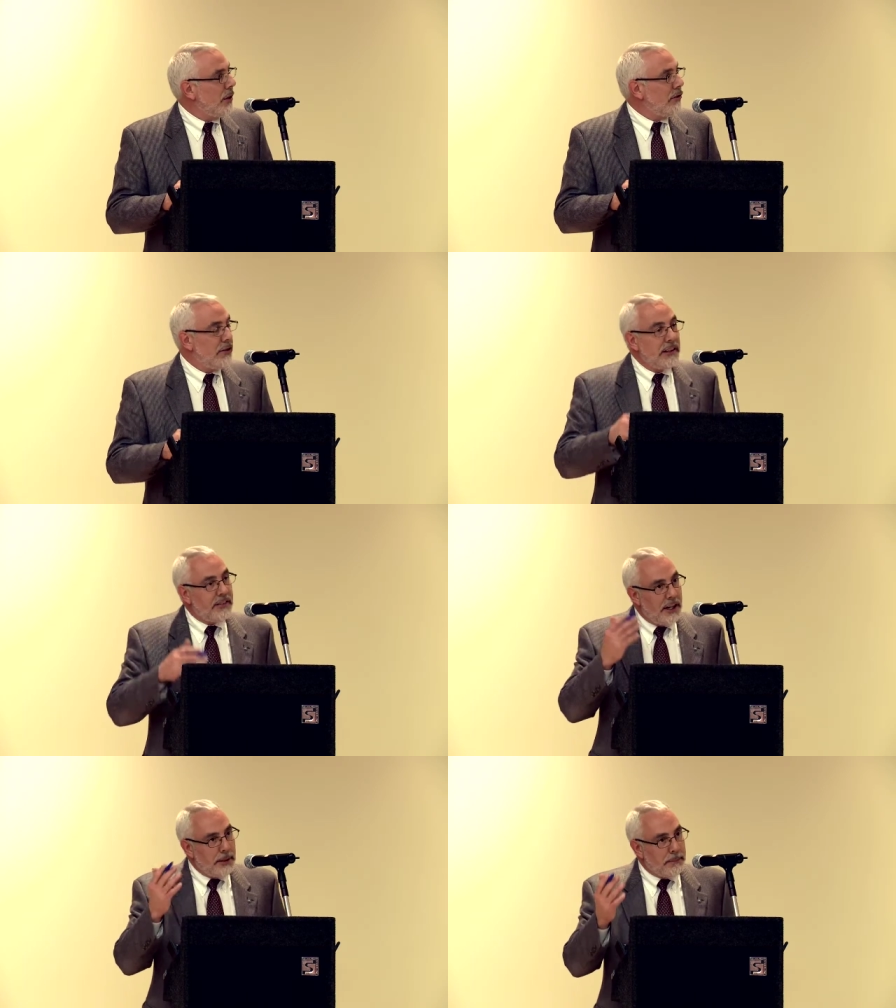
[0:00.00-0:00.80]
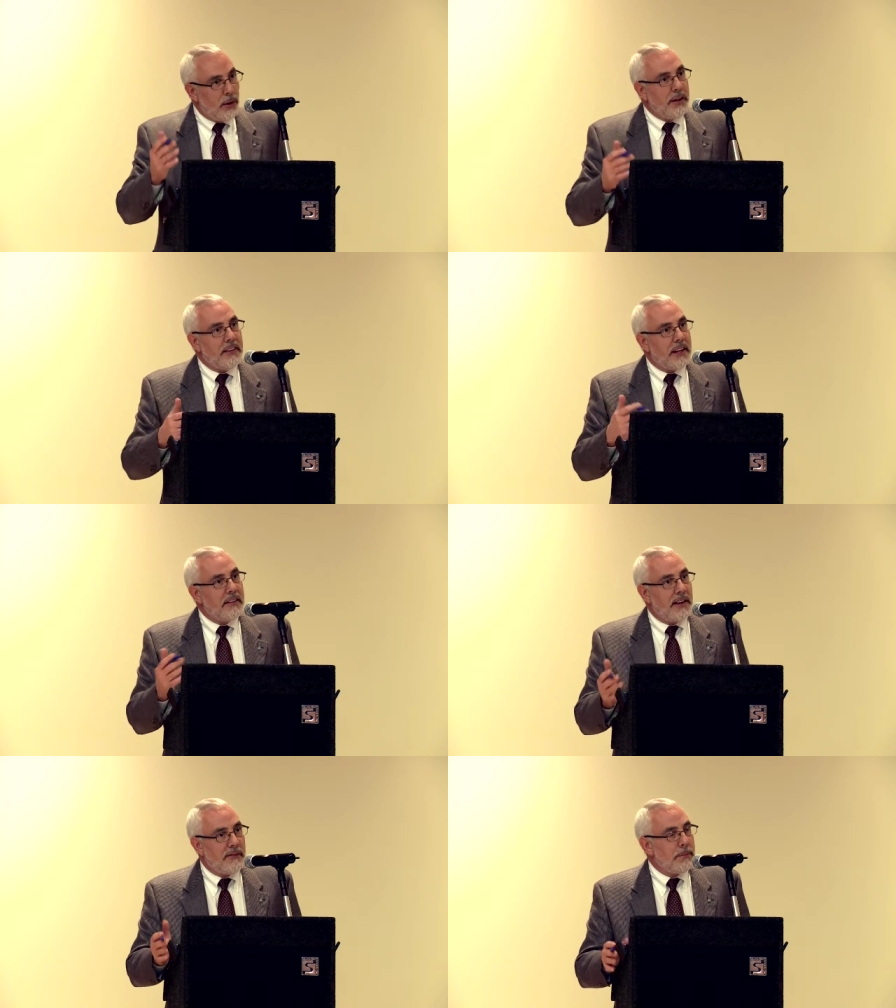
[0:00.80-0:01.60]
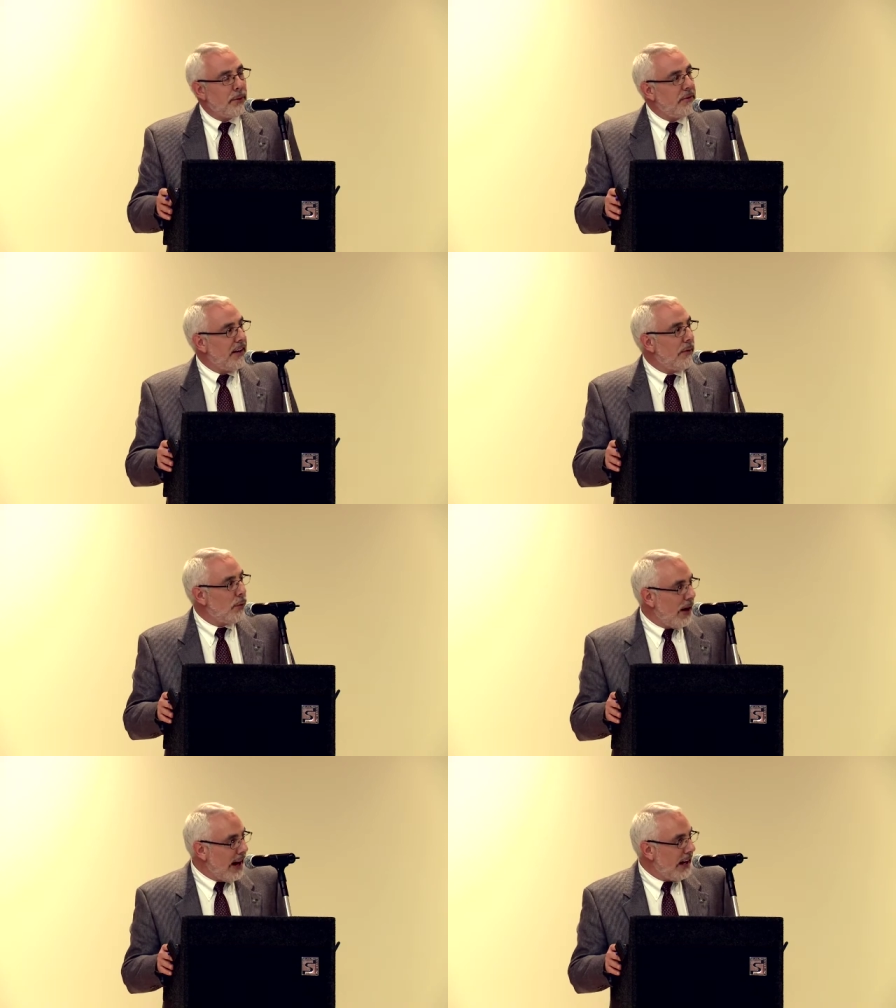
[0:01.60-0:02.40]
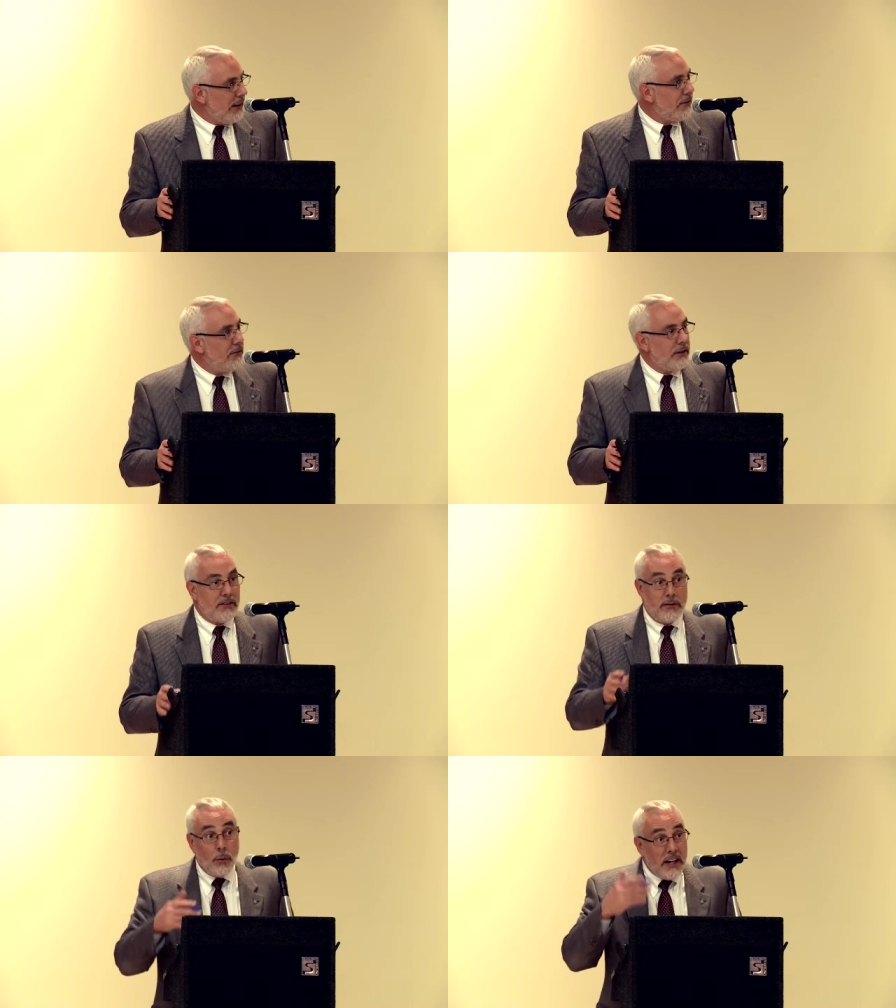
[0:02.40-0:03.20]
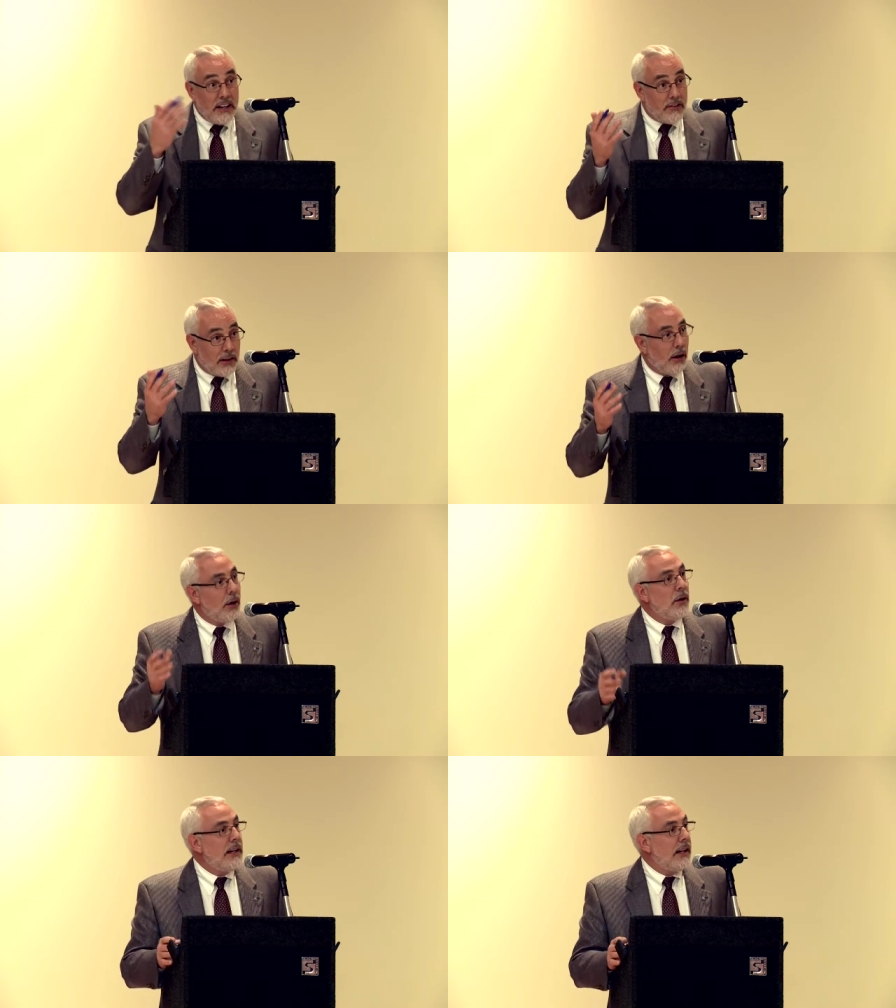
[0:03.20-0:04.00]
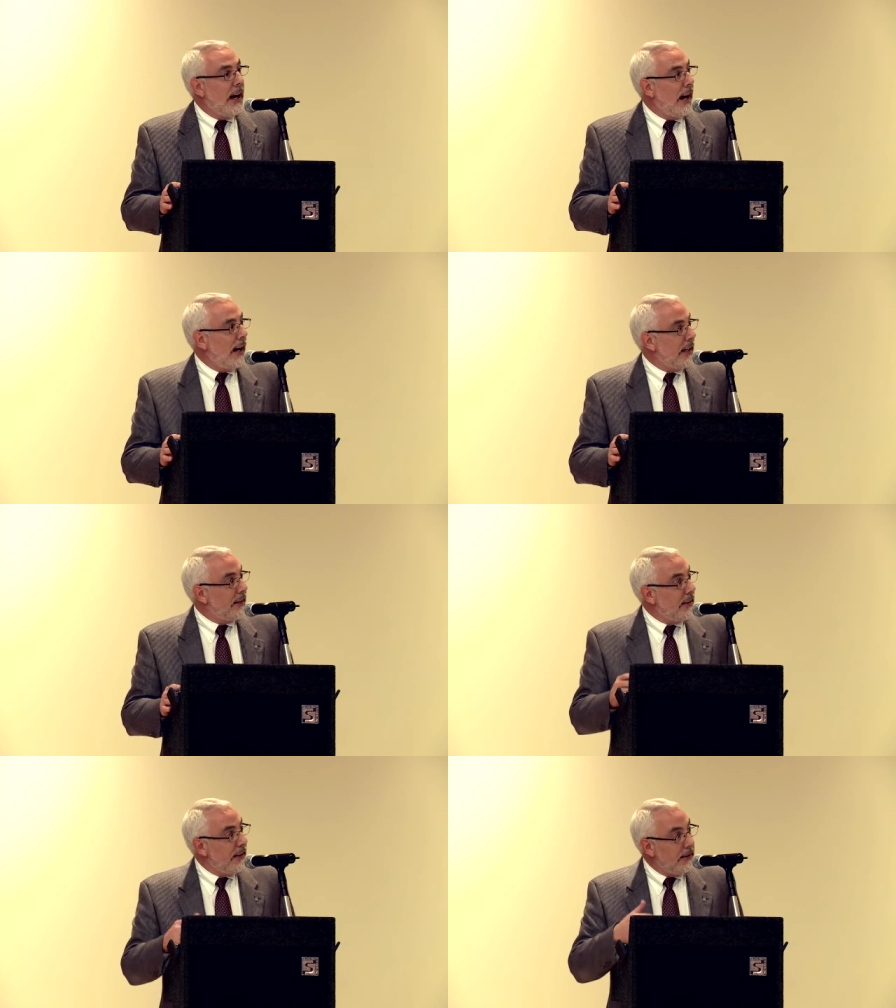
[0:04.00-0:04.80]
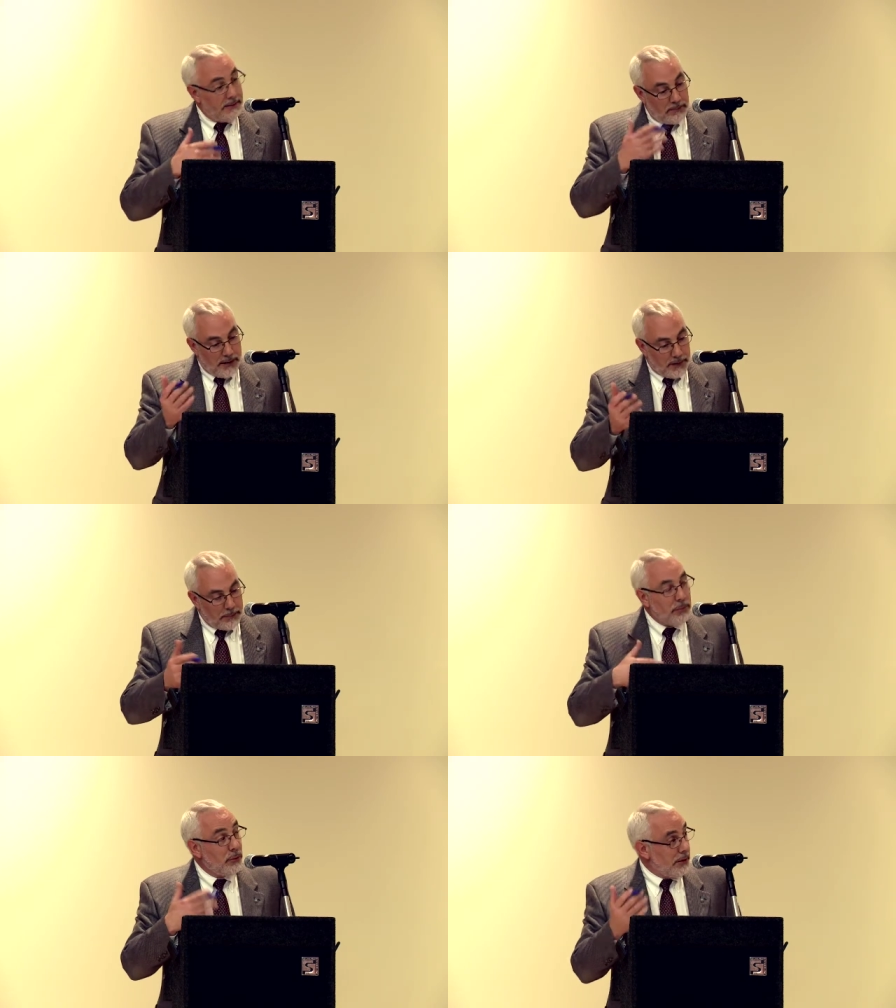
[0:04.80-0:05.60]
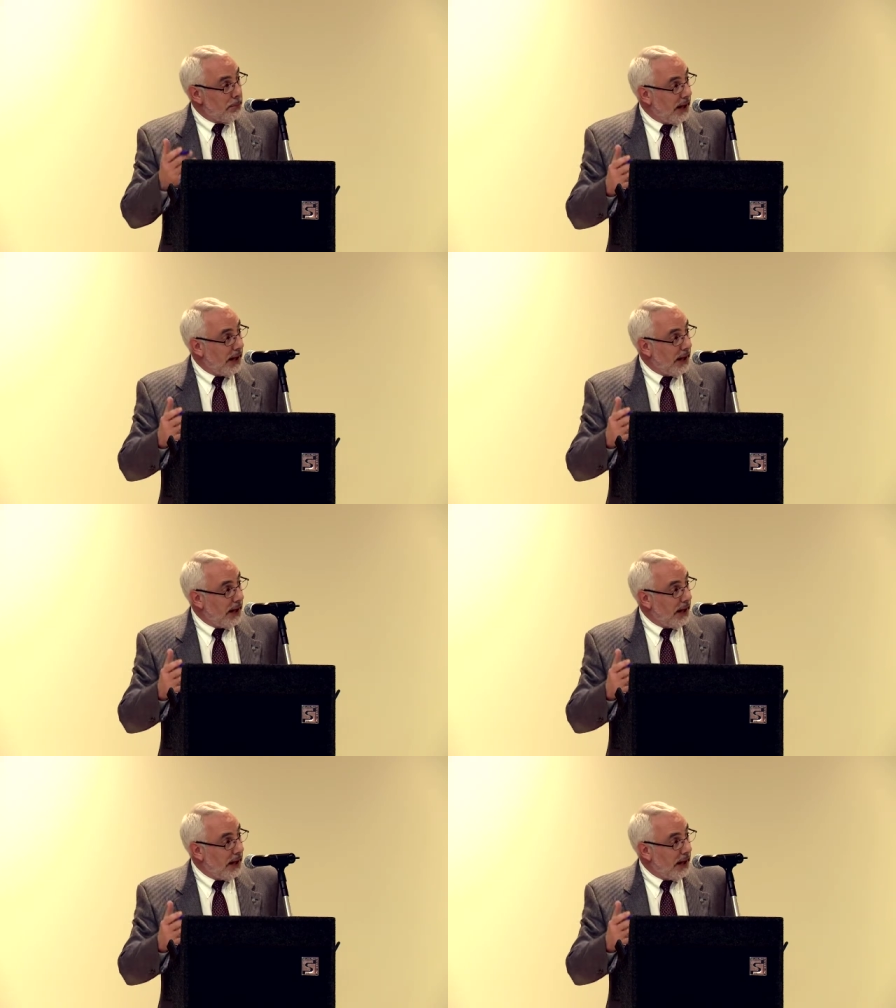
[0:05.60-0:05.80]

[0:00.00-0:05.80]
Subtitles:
which the state employees got a 7% raise just weeks ago with the